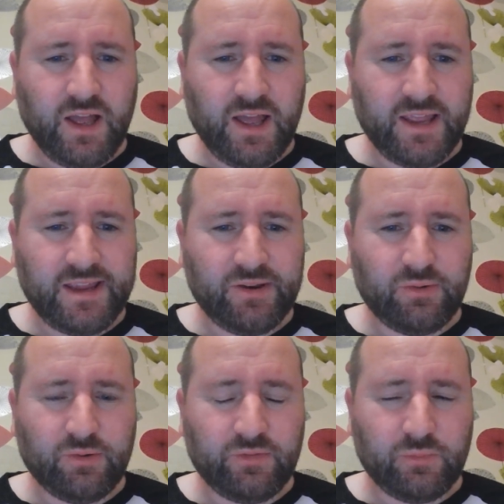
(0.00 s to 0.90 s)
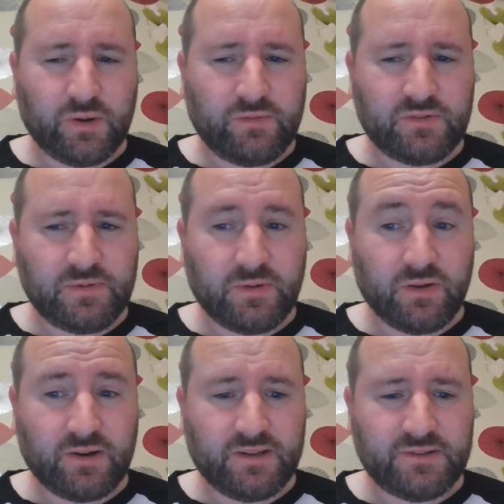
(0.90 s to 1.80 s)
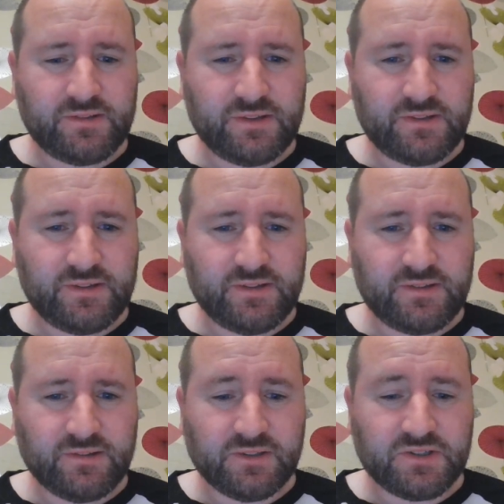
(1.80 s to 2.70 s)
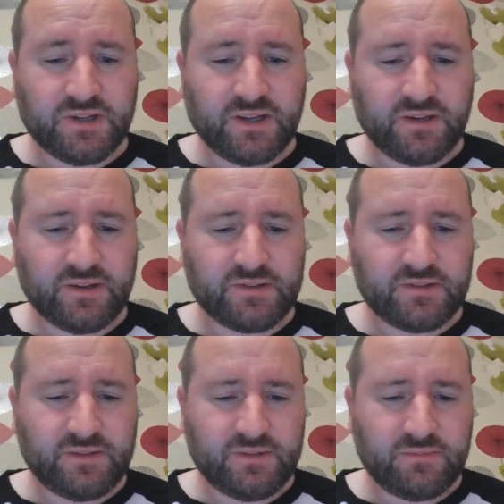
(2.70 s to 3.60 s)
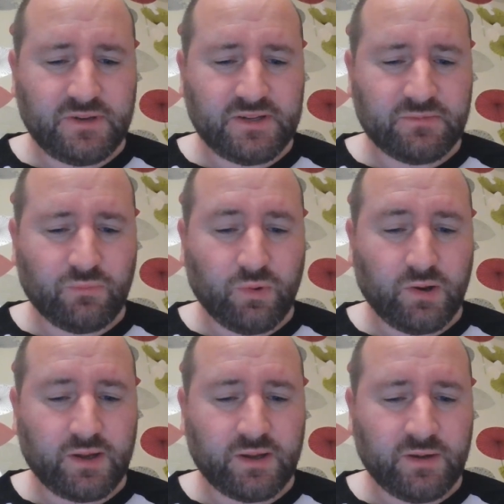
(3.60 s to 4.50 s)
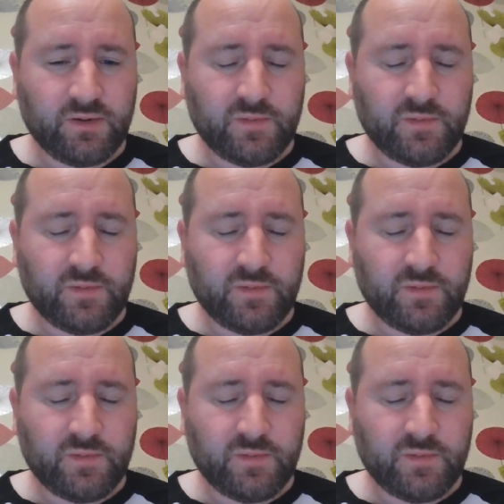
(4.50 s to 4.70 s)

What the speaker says: hate or the whatever's people going on is legit, and there's a reason why.